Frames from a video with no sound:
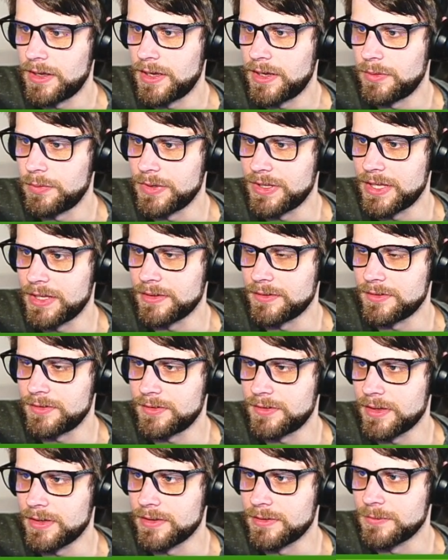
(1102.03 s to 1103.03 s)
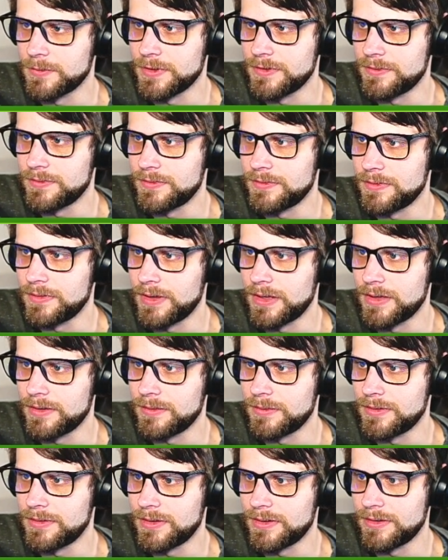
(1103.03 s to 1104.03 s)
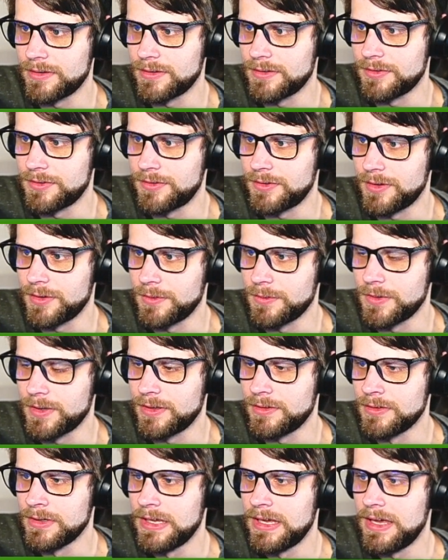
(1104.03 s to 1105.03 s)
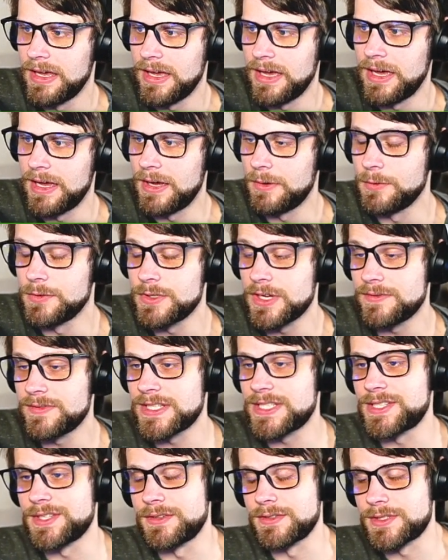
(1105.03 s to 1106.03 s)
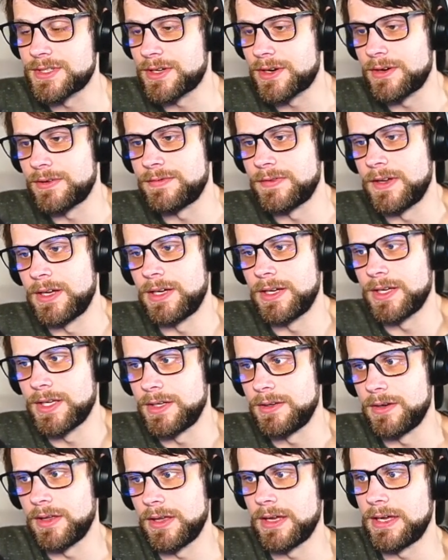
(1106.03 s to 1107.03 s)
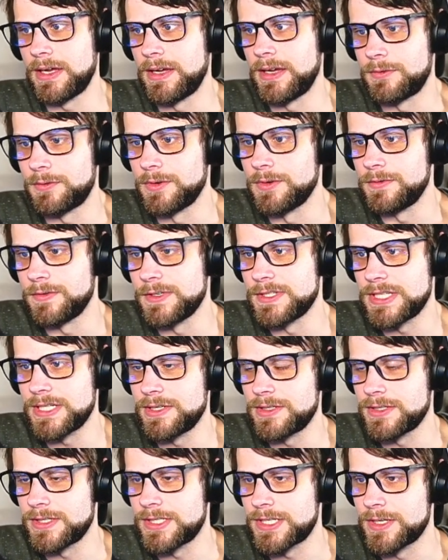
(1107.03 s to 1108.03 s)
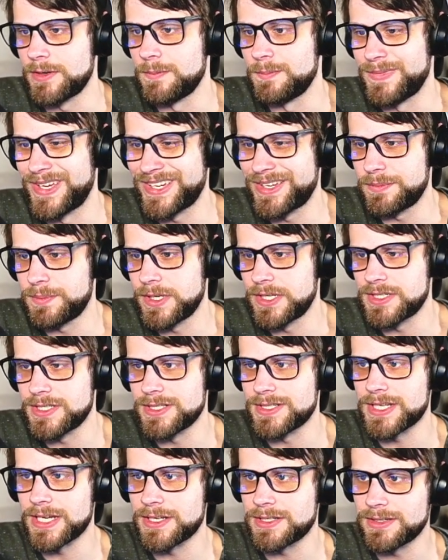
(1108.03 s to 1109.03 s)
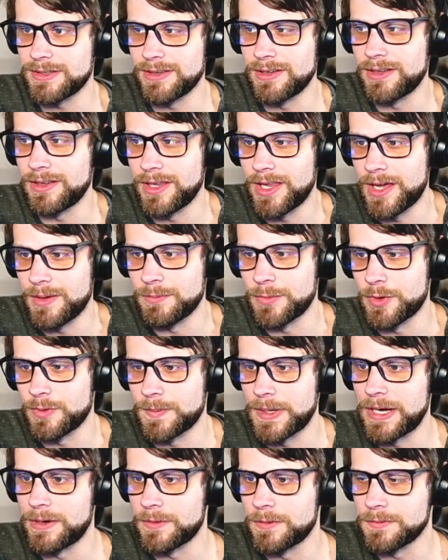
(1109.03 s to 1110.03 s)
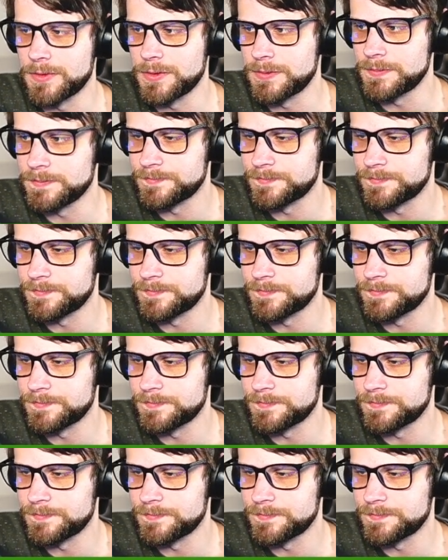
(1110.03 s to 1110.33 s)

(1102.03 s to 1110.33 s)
We can't stay in with. There's no way. We do have the silk scarf on Rufus here, so Mega Punch is actually a lot more powerful